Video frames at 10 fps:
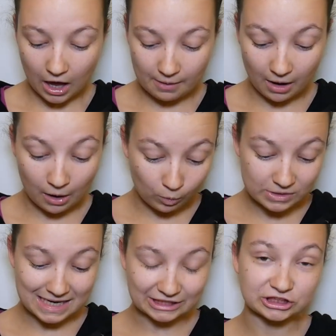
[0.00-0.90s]
I
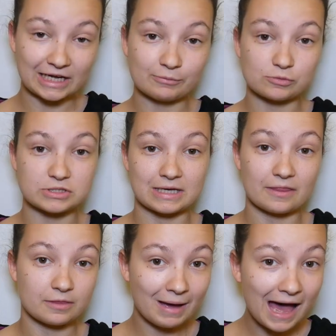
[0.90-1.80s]
was actually able to
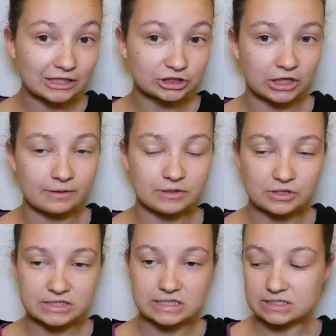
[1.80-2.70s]
get the patch, and I
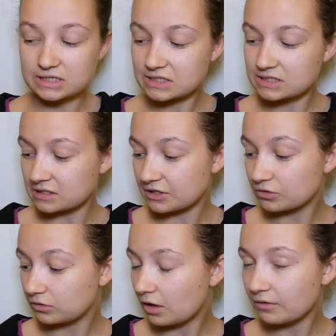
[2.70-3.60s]
looked into this and I
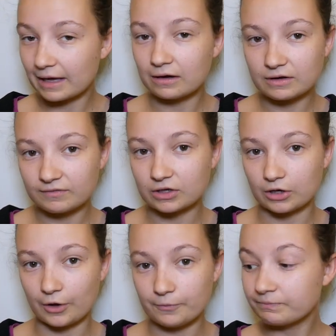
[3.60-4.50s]
thought, okay, I'll give it a
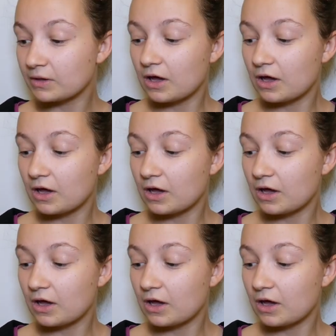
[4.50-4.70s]
go.